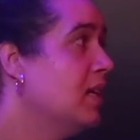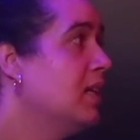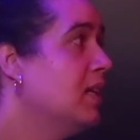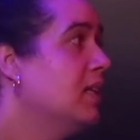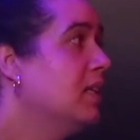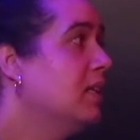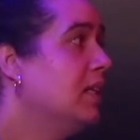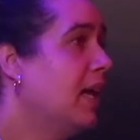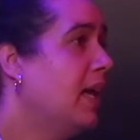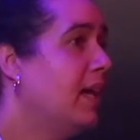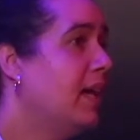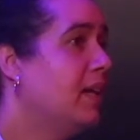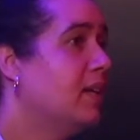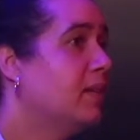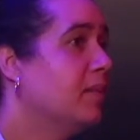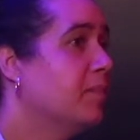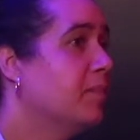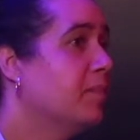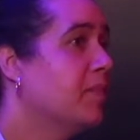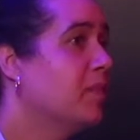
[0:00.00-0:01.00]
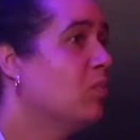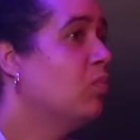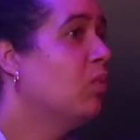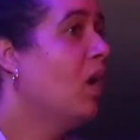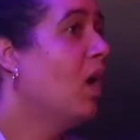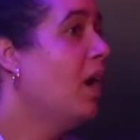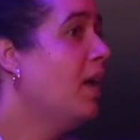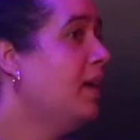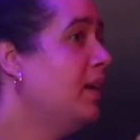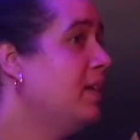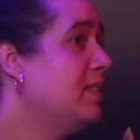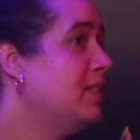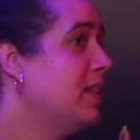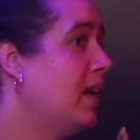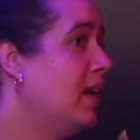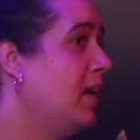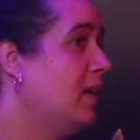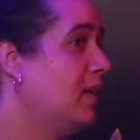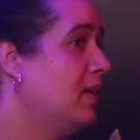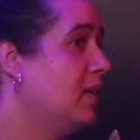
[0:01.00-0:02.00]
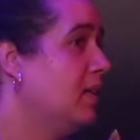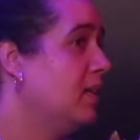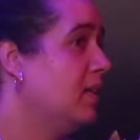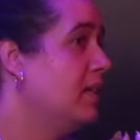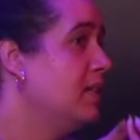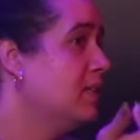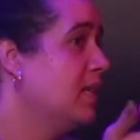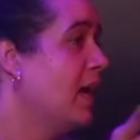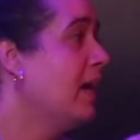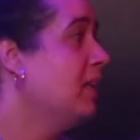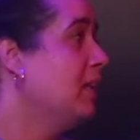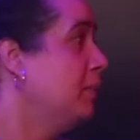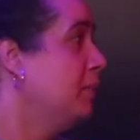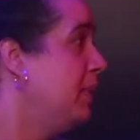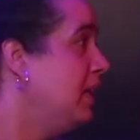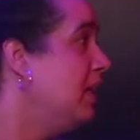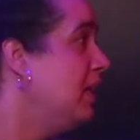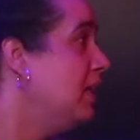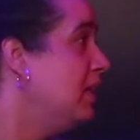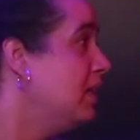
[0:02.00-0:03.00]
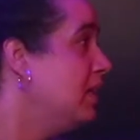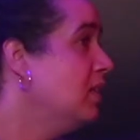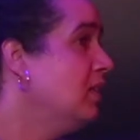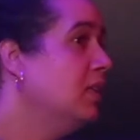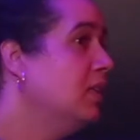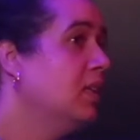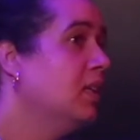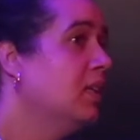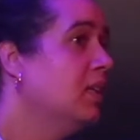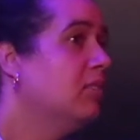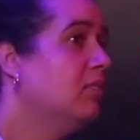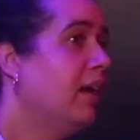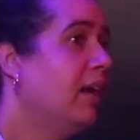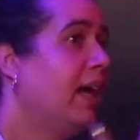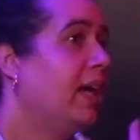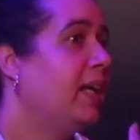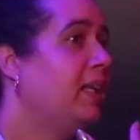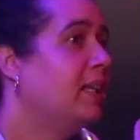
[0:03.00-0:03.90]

Like Ron is a encyclopedia, right?